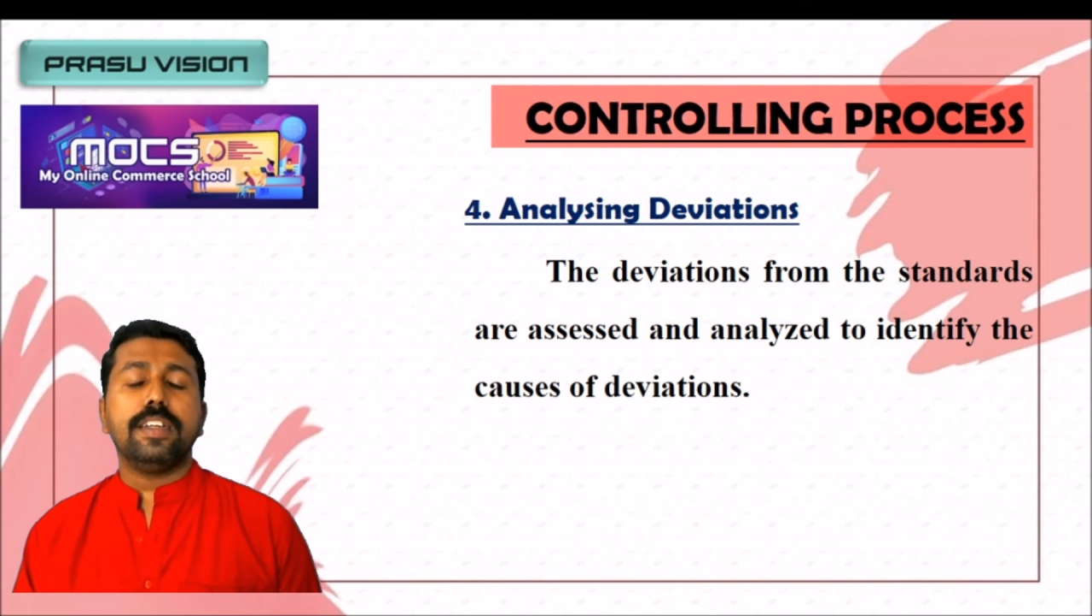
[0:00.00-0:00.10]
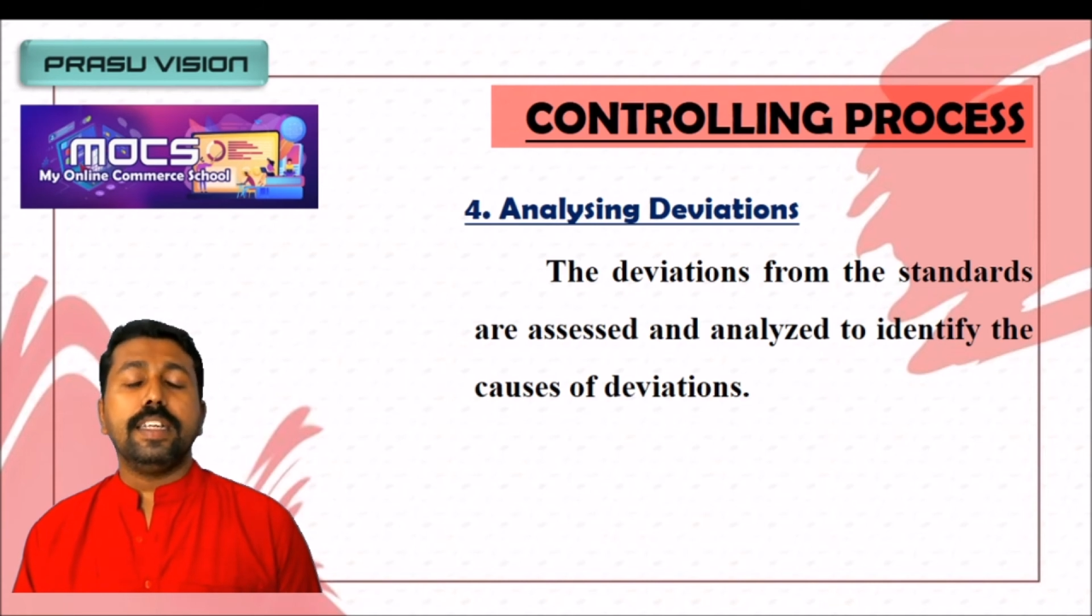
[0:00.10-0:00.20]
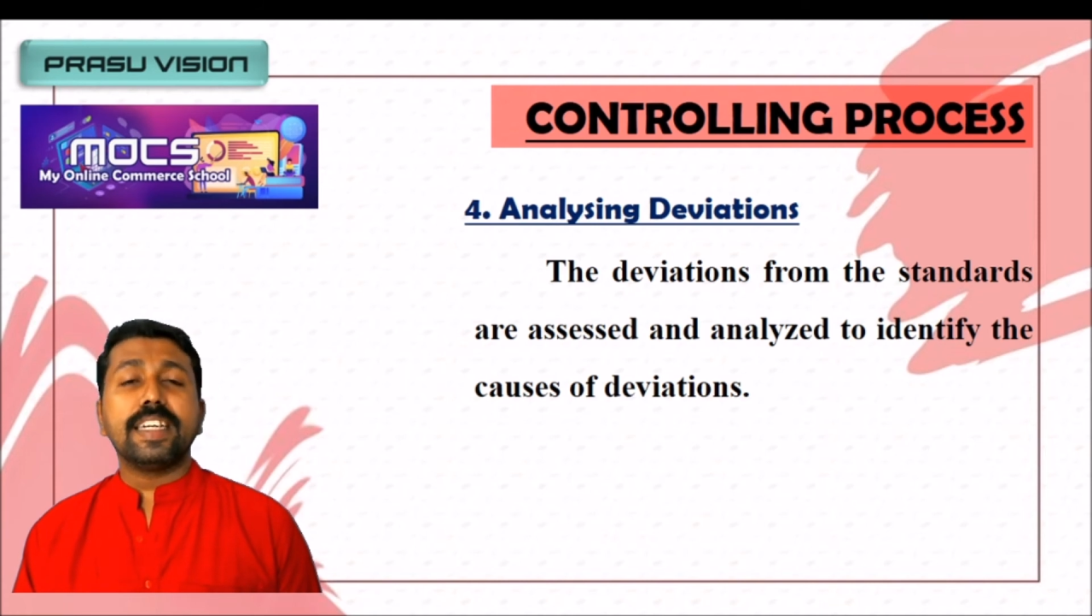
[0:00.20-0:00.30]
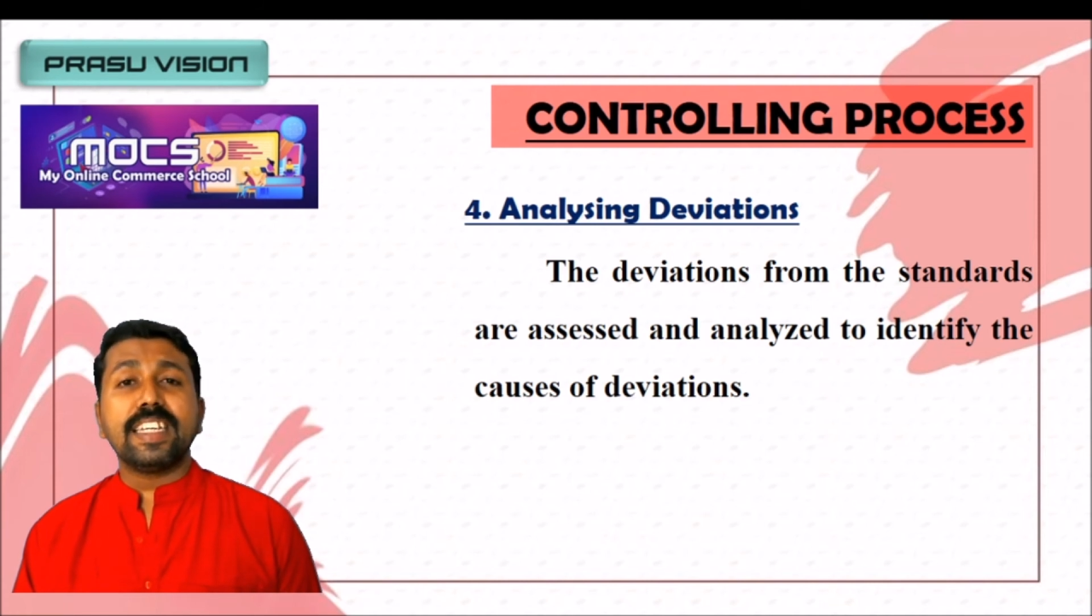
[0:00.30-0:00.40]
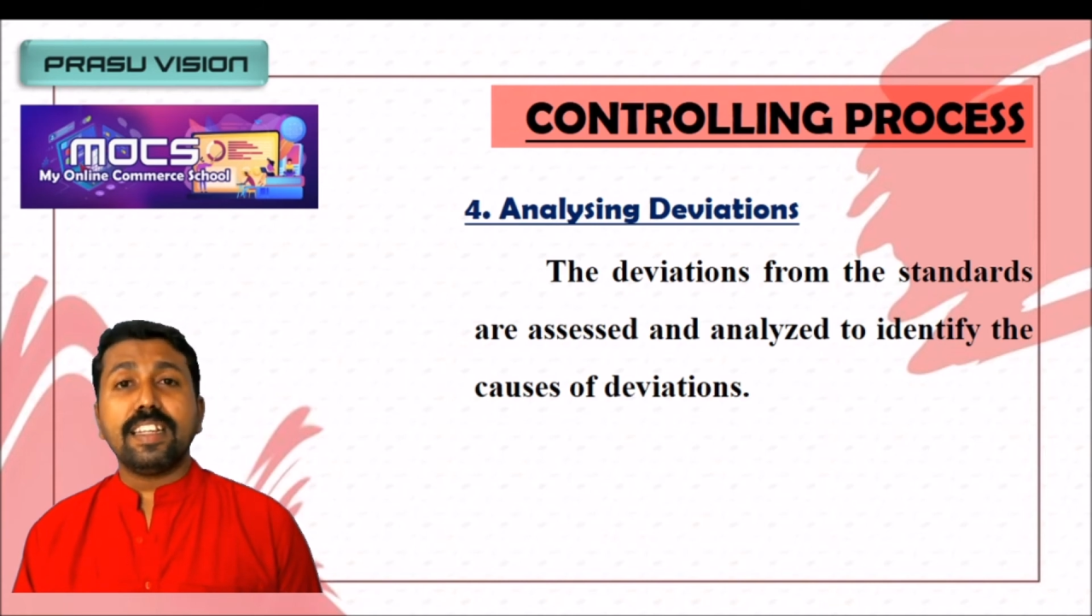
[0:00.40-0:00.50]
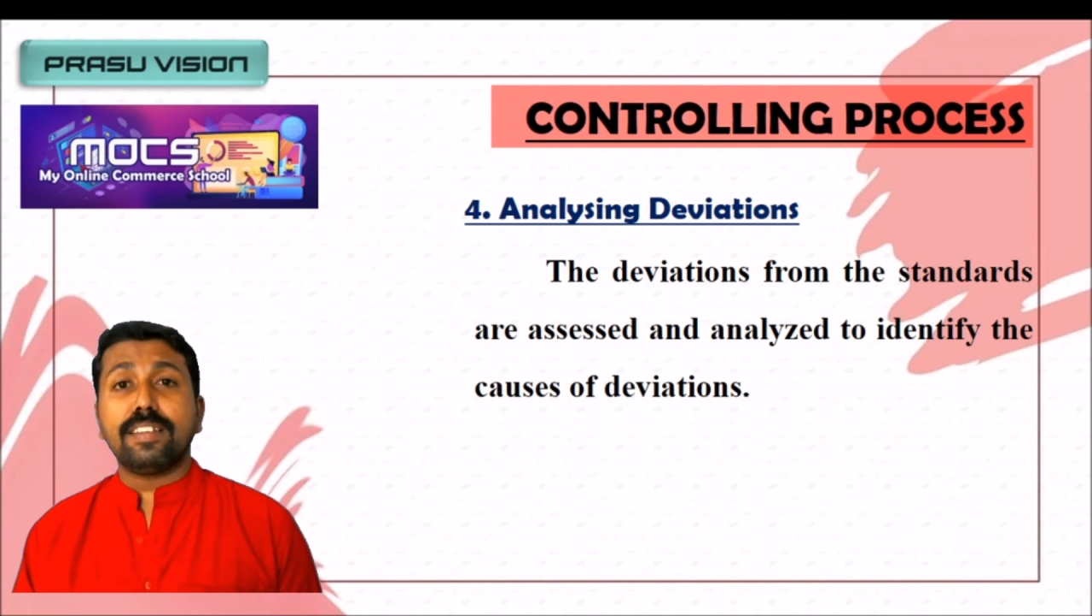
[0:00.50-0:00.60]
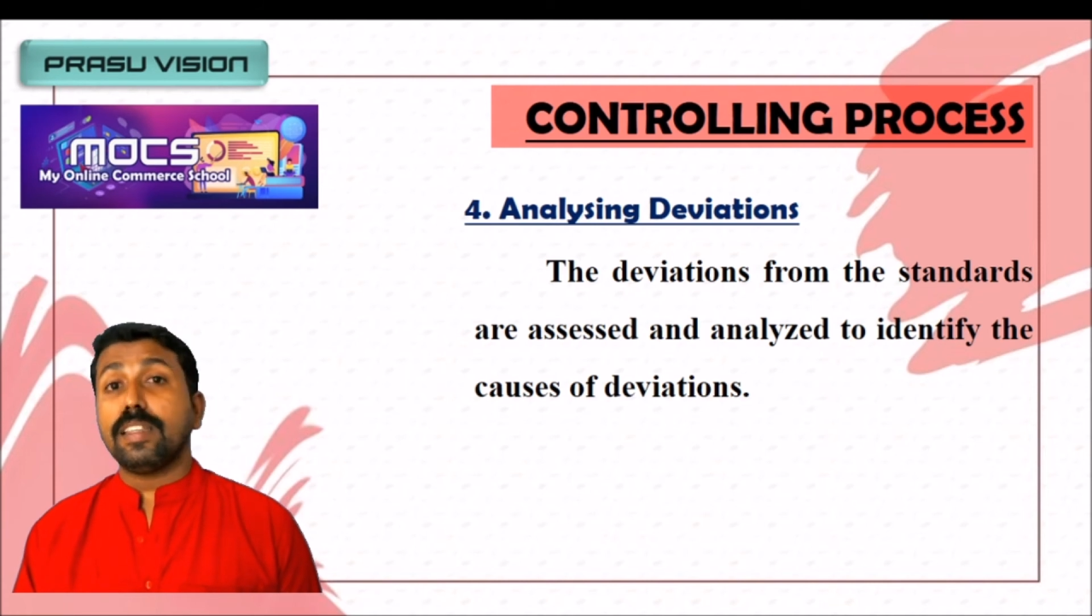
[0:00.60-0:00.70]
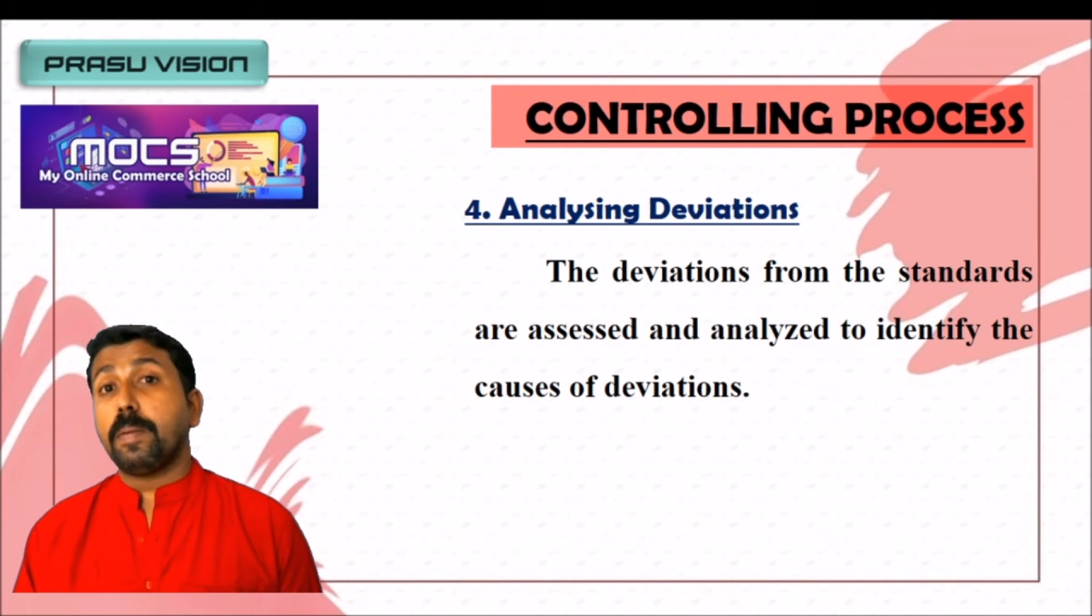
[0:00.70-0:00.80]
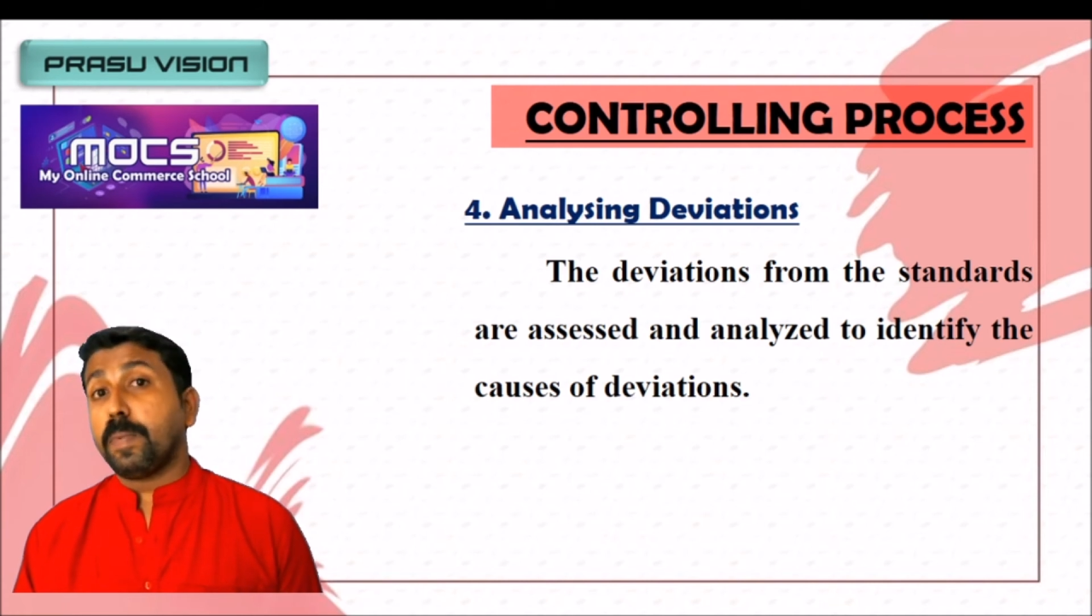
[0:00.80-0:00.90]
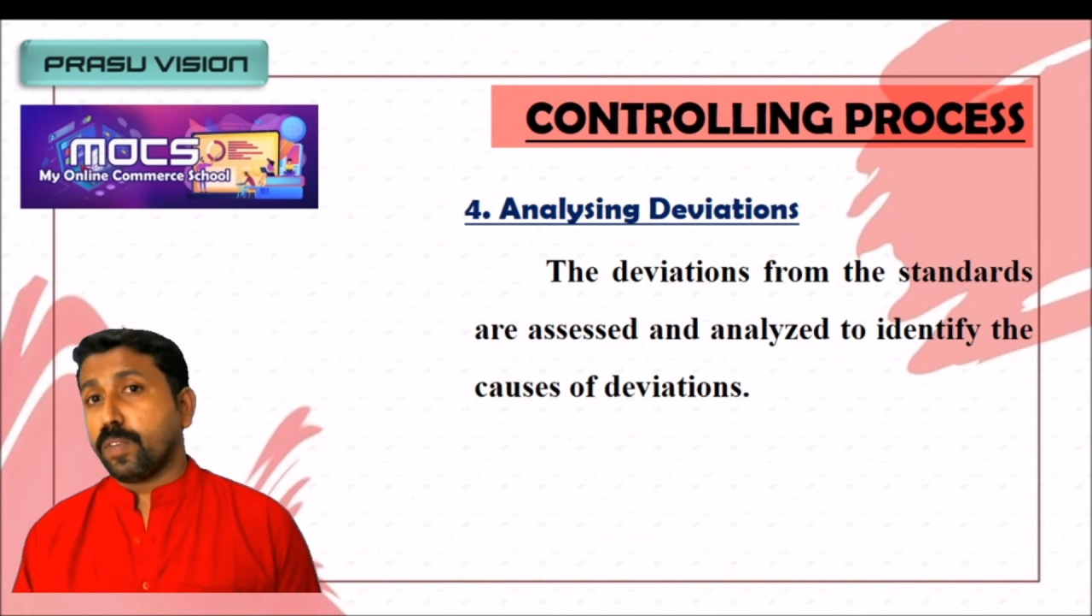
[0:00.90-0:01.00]
decrease in
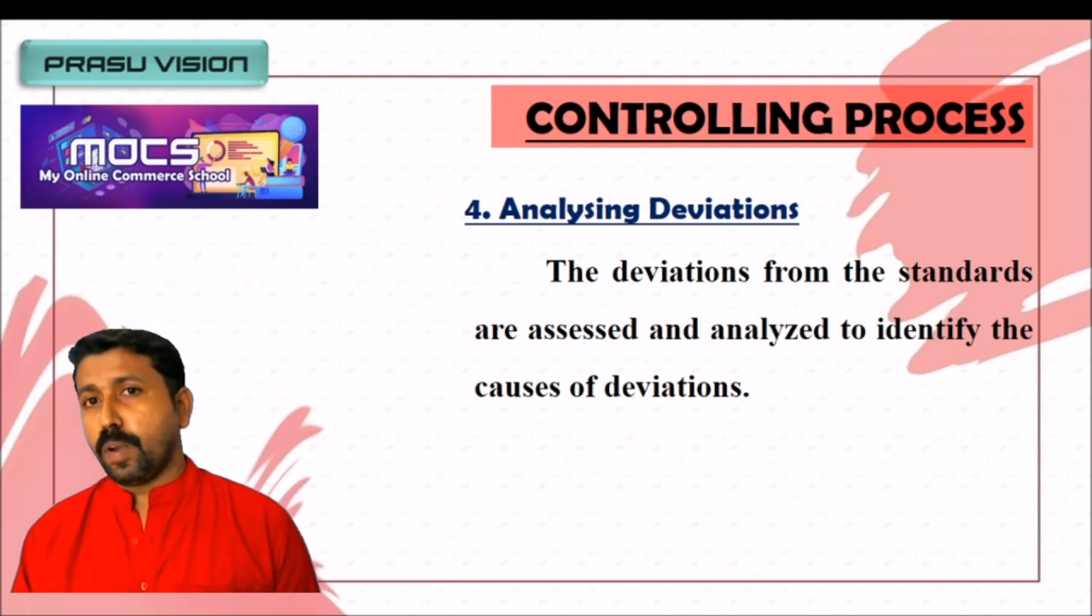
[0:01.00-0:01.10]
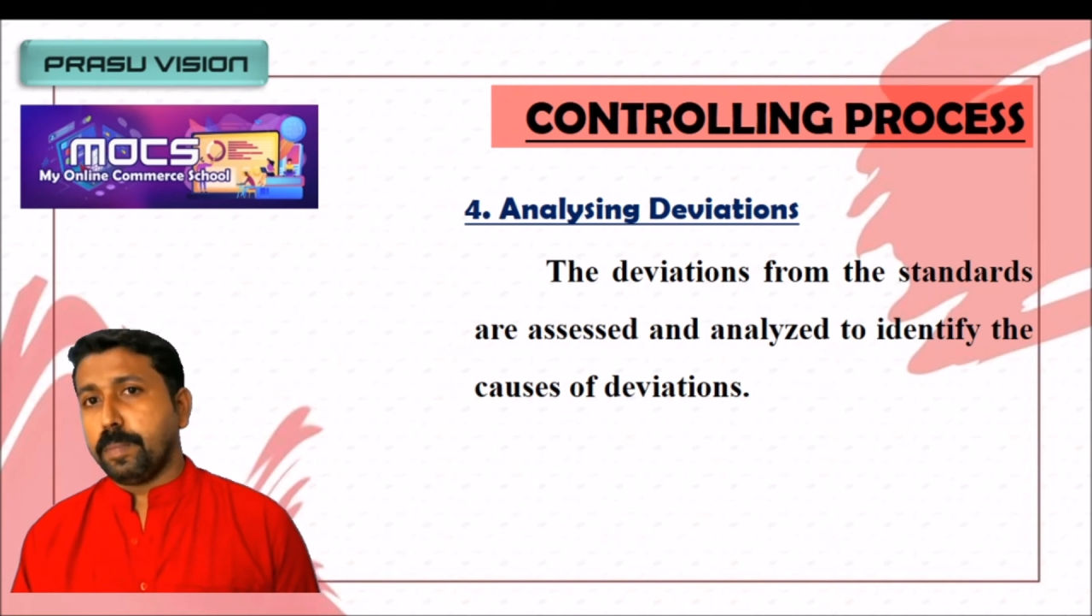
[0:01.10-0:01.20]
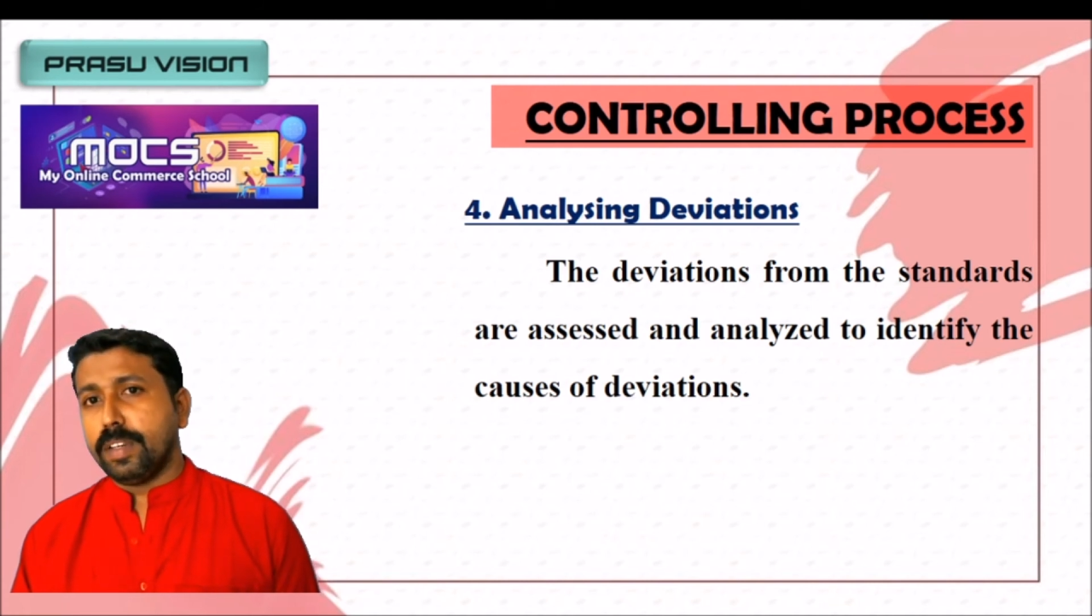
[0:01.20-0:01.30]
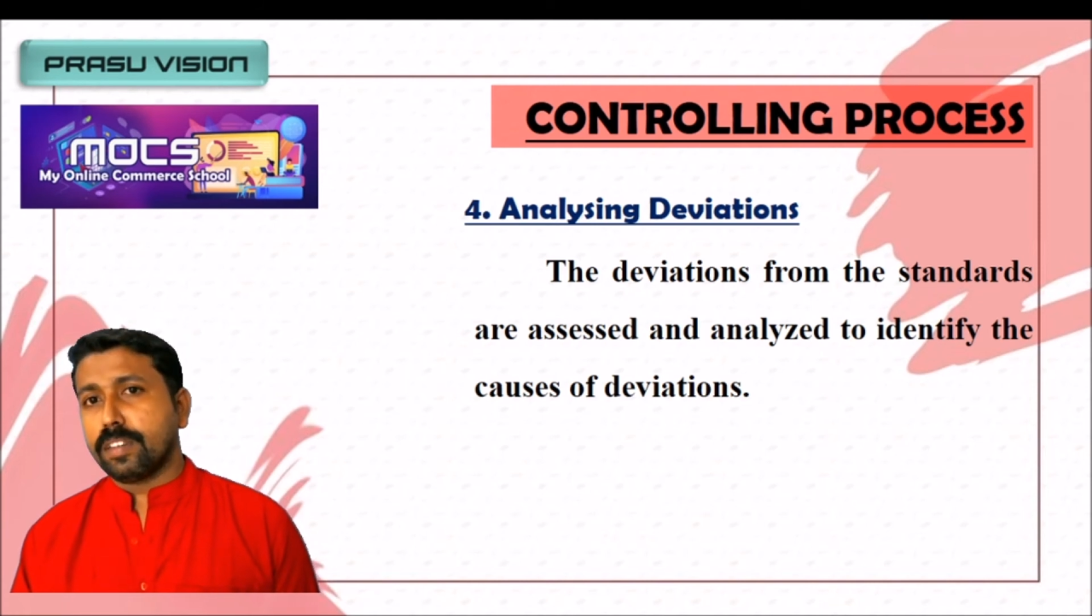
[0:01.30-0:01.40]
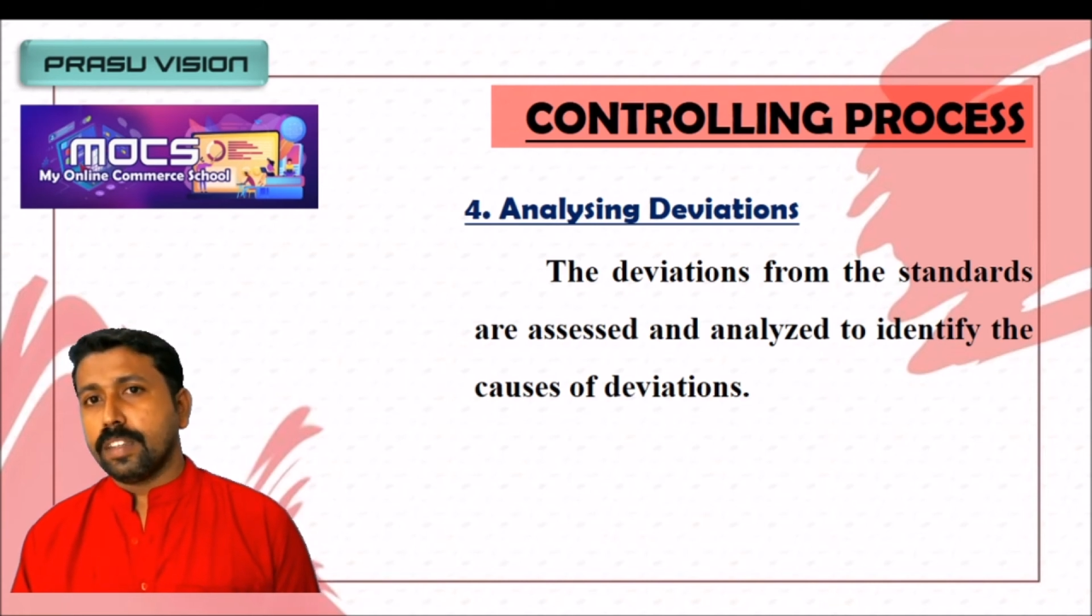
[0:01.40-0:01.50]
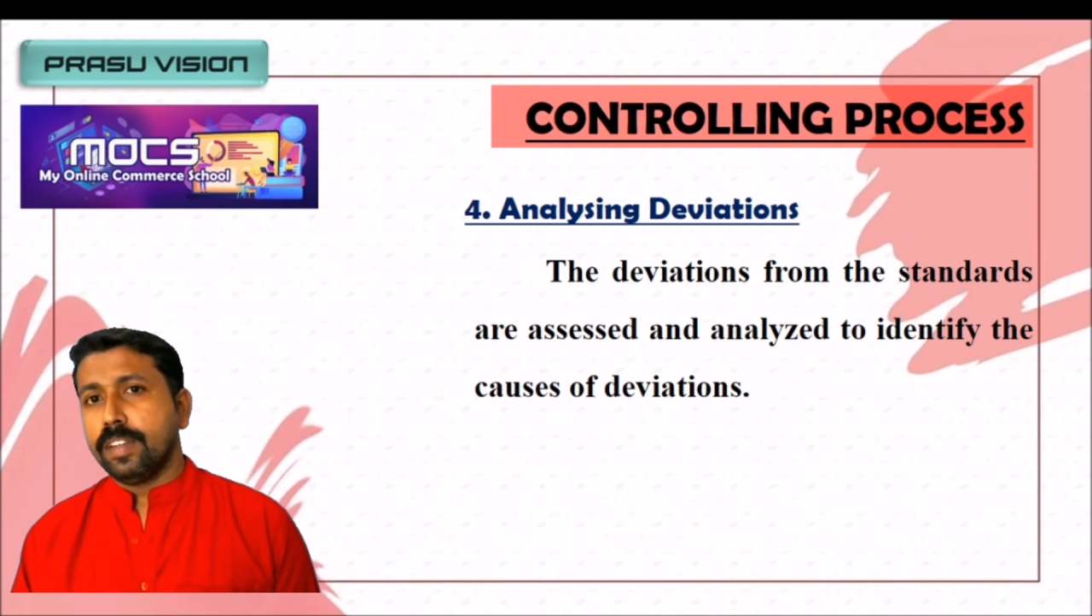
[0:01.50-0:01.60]
the performance.